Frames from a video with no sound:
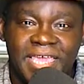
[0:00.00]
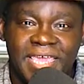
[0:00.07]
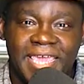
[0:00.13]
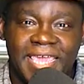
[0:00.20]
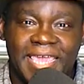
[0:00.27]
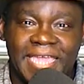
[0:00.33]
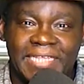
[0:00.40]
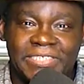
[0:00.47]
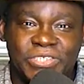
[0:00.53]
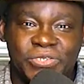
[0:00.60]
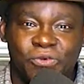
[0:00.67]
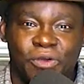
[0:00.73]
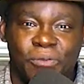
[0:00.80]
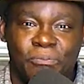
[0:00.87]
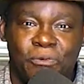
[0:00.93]
It gets
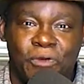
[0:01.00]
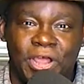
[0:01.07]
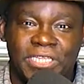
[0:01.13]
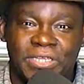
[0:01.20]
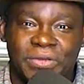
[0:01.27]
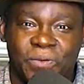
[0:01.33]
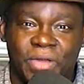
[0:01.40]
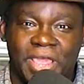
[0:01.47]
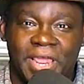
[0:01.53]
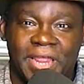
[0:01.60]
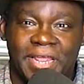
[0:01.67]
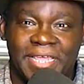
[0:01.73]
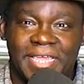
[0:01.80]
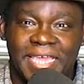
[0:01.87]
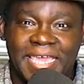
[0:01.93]
to a point to
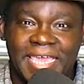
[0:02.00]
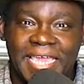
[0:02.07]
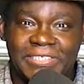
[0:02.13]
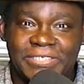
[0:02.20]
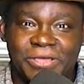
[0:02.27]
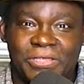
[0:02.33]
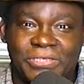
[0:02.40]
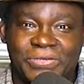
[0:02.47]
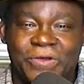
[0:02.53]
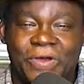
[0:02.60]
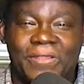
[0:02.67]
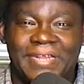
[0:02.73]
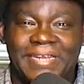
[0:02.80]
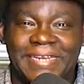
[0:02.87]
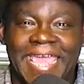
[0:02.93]
where he starts
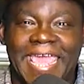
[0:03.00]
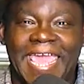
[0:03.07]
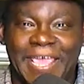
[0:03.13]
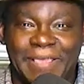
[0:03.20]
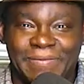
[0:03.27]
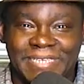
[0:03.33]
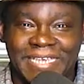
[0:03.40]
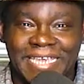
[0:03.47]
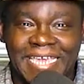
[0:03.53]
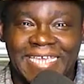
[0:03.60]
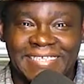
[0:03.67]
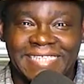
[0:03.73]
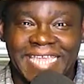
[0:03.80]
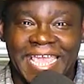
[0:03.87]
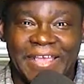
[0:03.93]
calling names.
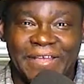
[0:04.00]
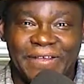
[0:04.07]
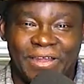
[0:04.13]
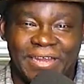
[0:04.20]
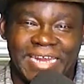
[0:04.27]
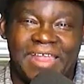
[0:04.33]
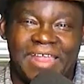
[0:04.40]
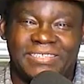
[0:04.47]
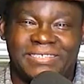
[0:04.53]
He's name calling, not